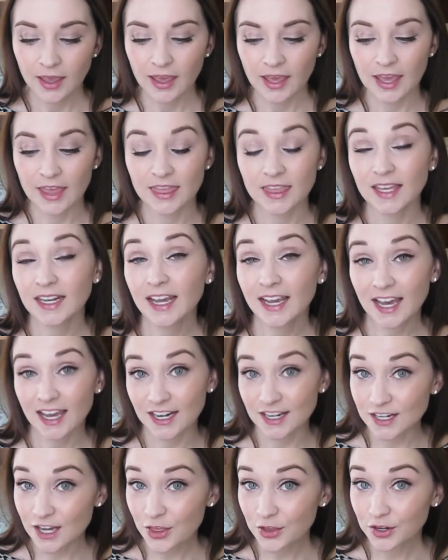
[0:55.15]
And then I got
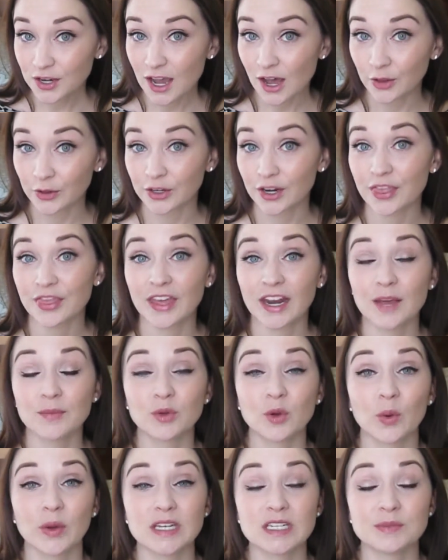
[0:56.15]
another color that I'm
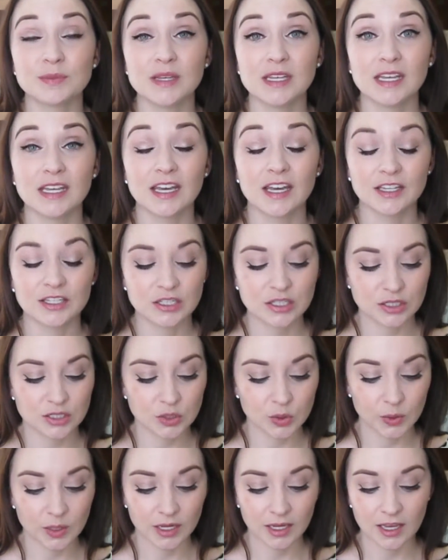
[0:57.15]
going to be
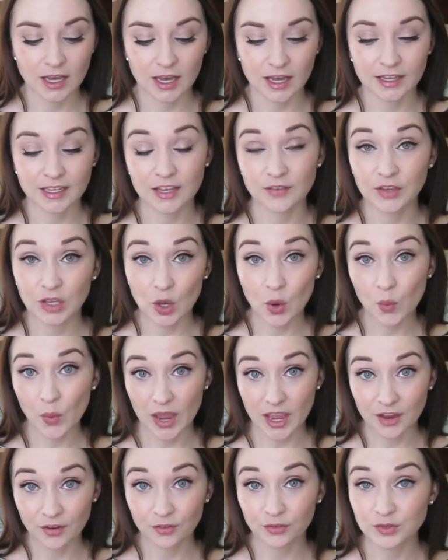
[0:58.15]
doing uh, giving
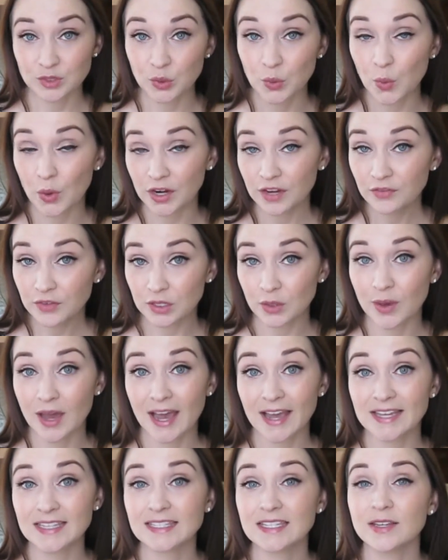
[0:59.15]
away to one of you
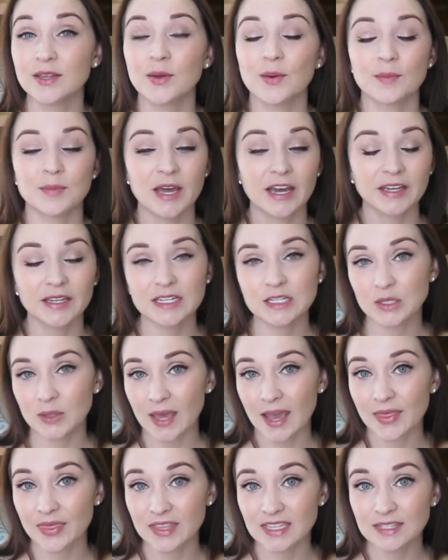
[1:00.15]
guys. I'm not going to do
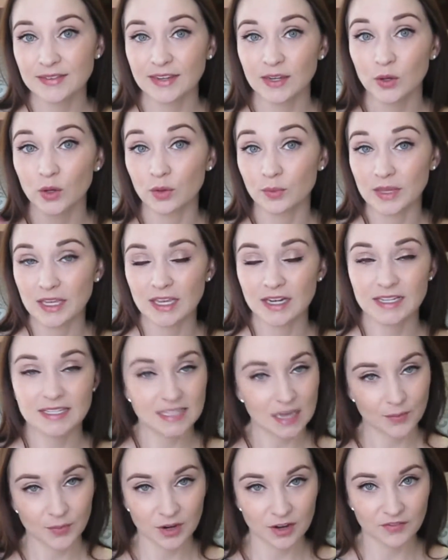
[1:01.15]
that in this video, it'll be in a
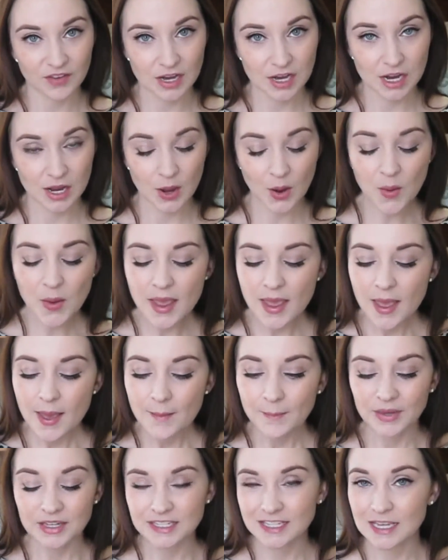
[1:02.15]
separate video,
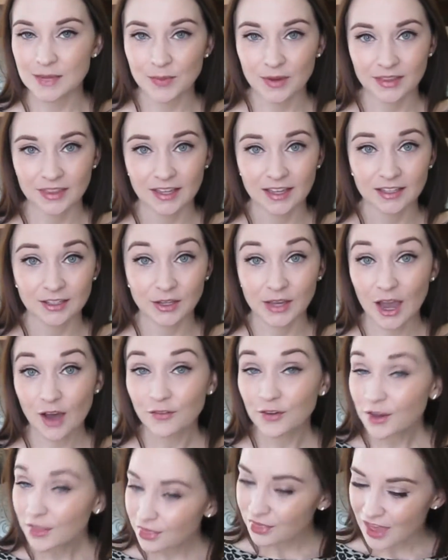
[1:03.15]
but keep on the lookout
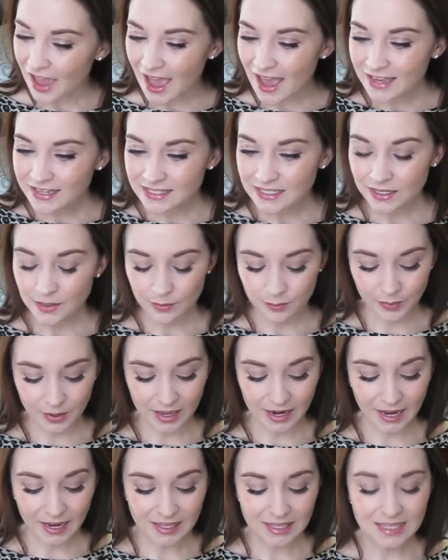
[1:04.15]
for that. But
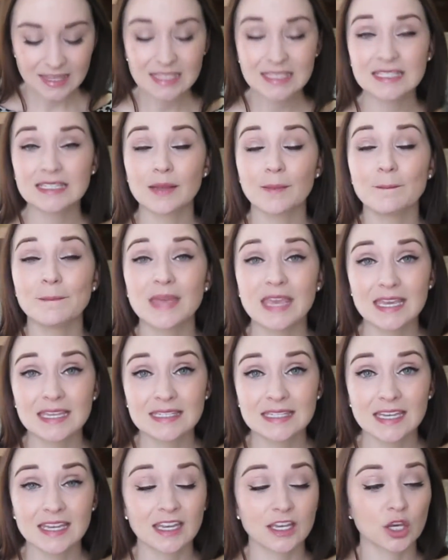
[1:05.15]
I think this is
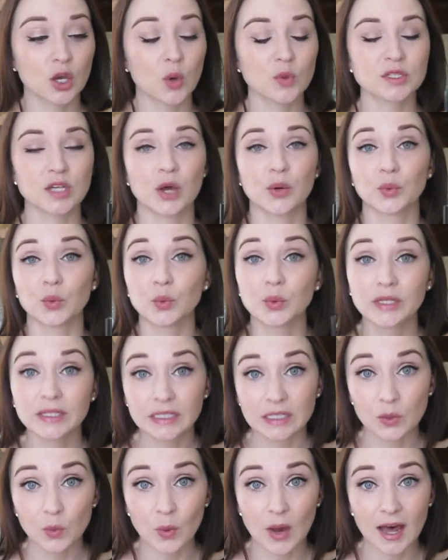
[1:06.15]
amazing, it goes on
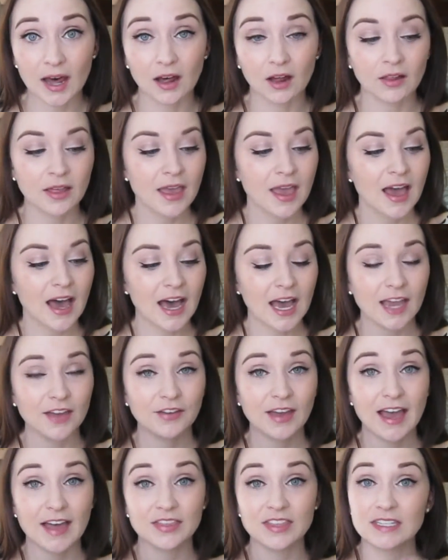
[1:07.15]
really well. I've
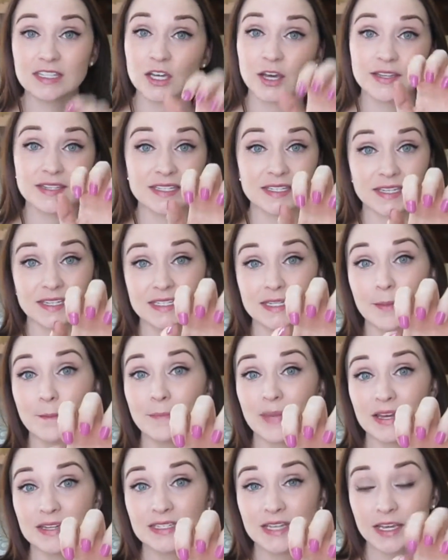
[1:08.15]
had this on since
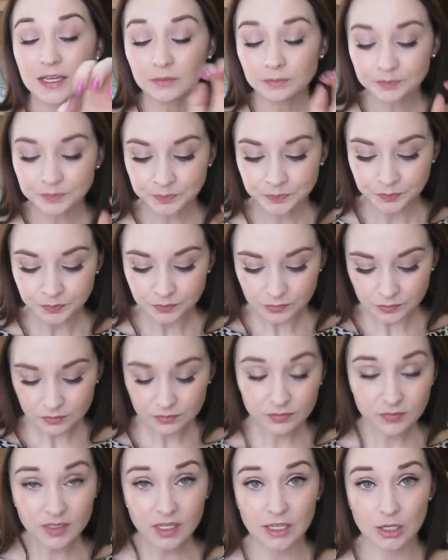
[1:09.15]
Monday
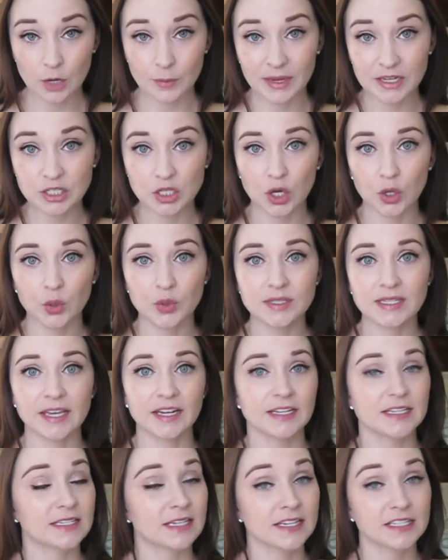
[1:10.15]
and on my toes and
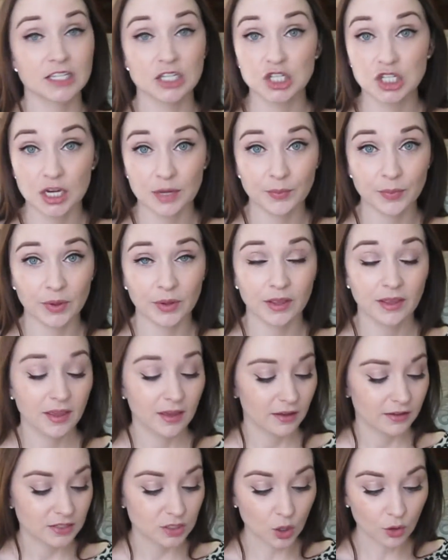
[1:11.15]
it doesn't chip
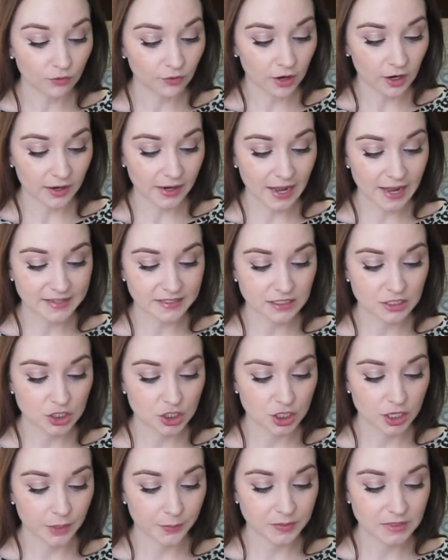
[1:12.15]
so far it hasn't
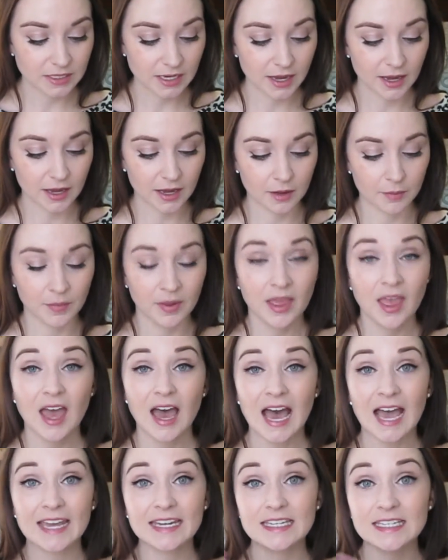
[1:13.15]
chipped. Um,
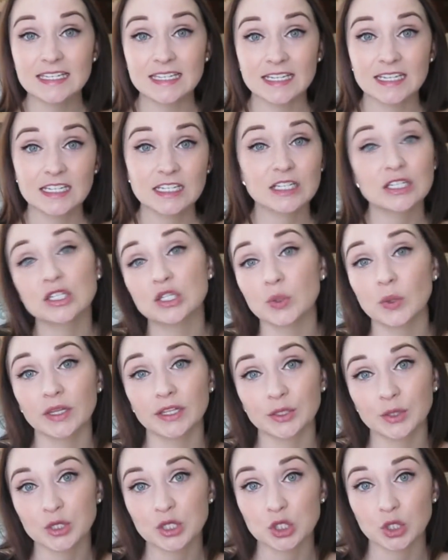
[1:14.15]
I did do a
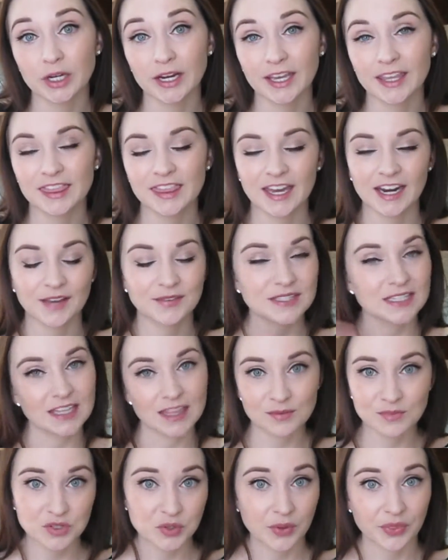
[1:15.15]
little trick that I've seen
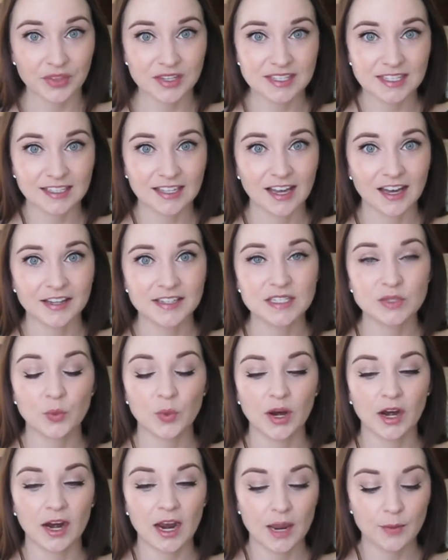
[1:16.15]
them do at the salons
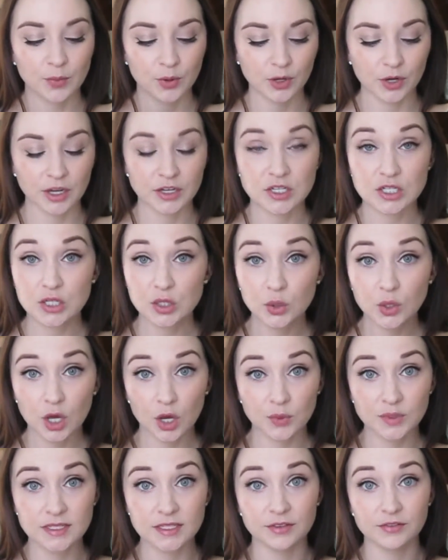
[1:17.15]
where I put on two
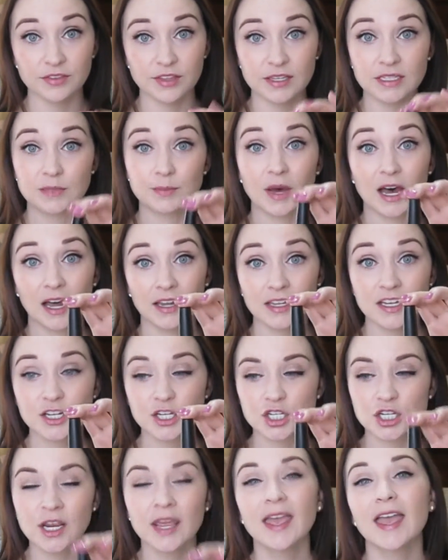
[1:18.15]
coats of this
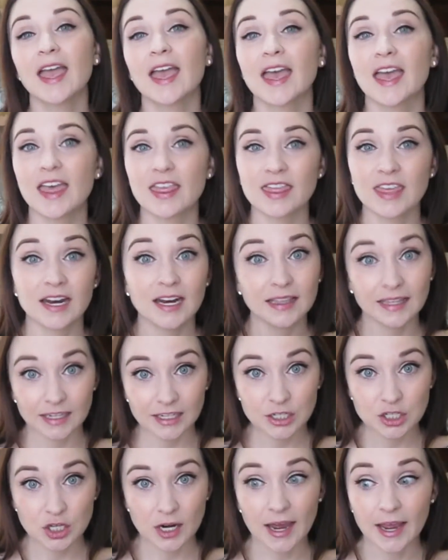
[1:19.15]
polish and then I let
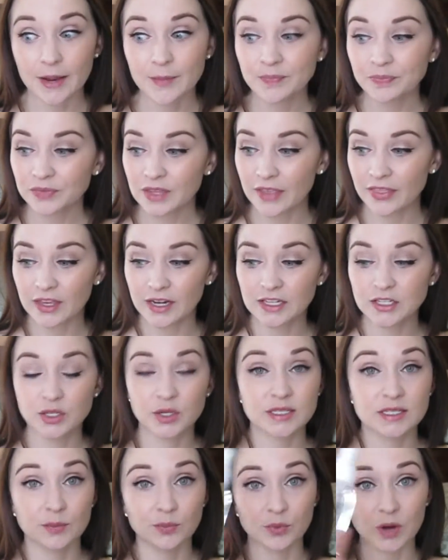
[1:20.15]
it dry and then I
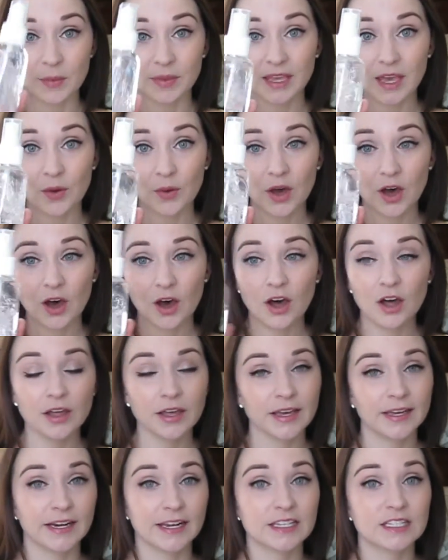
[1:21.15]
took some rubbing alcohol
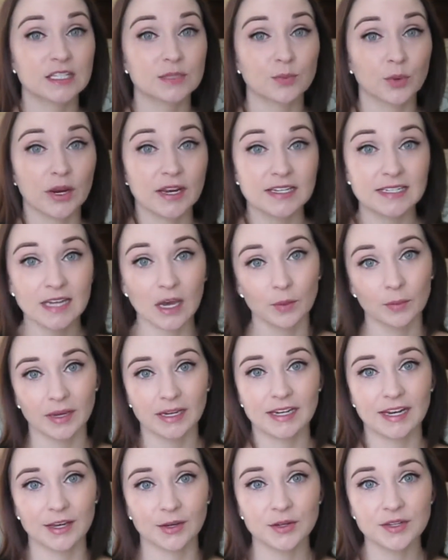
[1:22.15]
and I sprayed down my
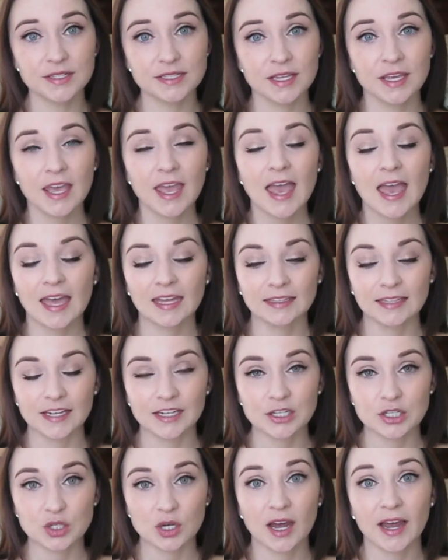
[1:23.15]
nails and let
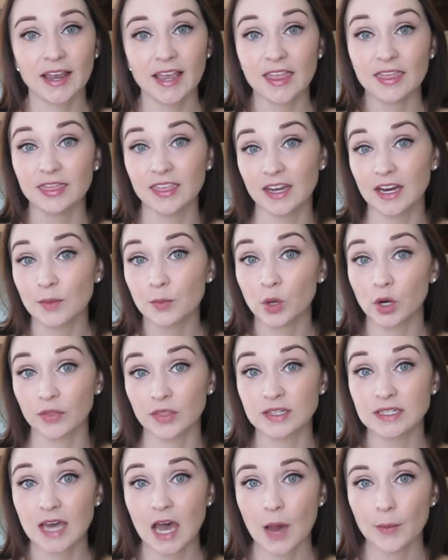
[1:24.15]
it dry and then I put on
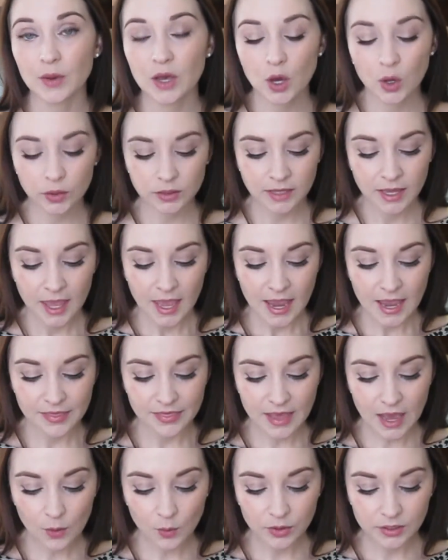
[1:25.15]
the top coat and
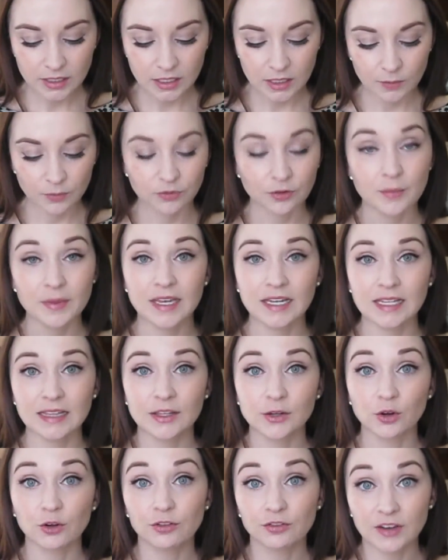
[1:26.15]
that will keep from any
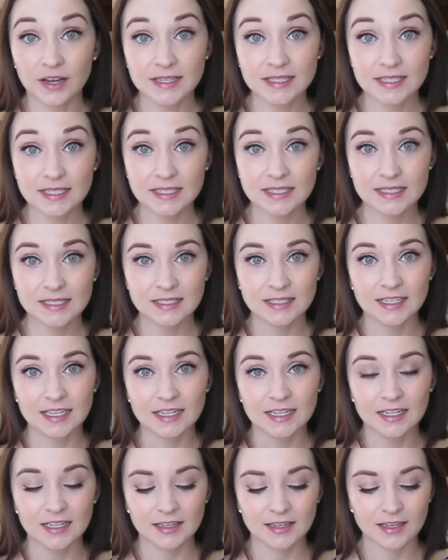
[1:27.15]
little fuzzes
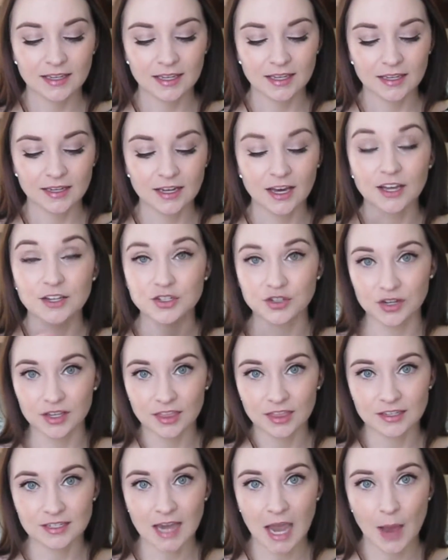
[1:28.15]
getting in underneath
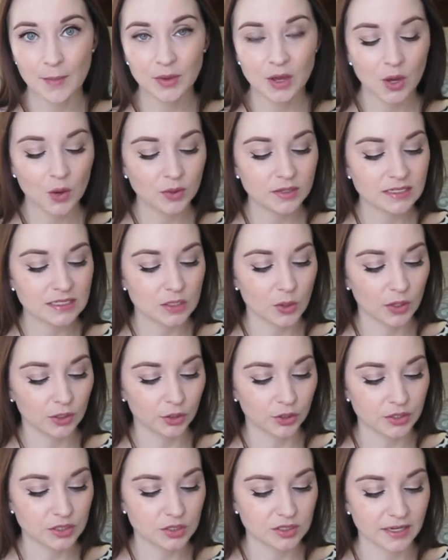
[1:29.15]
the top coat so it
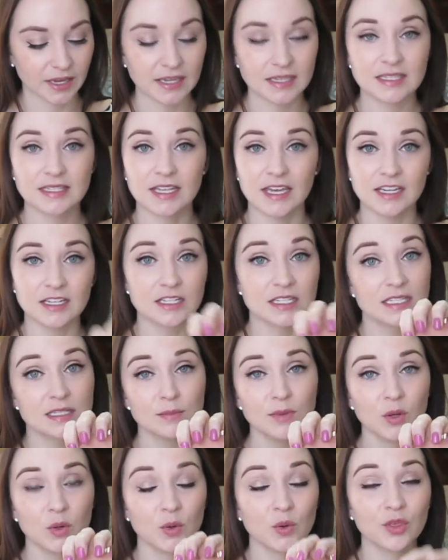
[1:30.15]
looks nice and
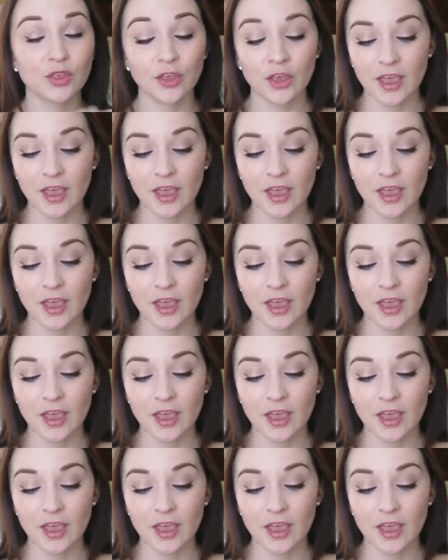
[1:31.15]
smooth.